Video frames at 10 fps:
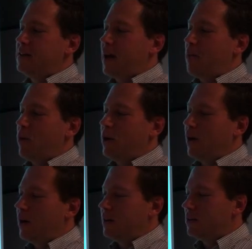then time went
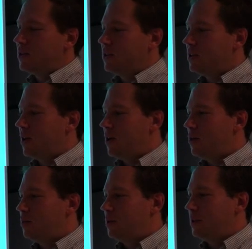on and
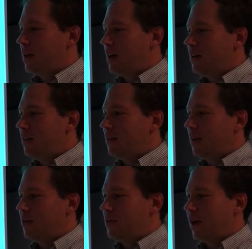Cisco decided
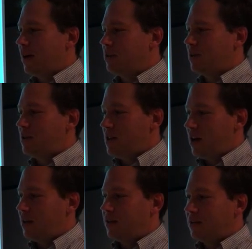that they were actually
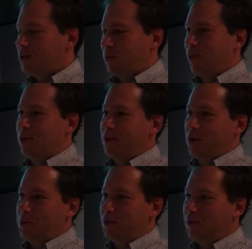not going to support
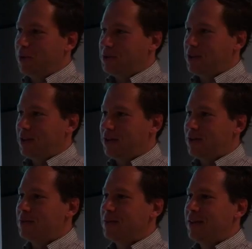the OpenFlow
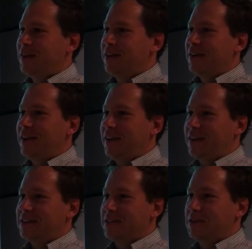standard.
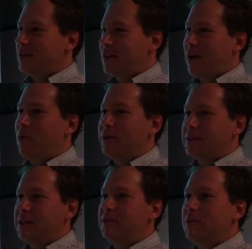And so then that
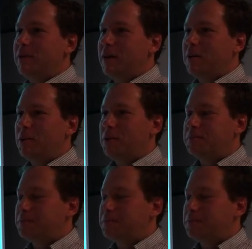wasn't even available.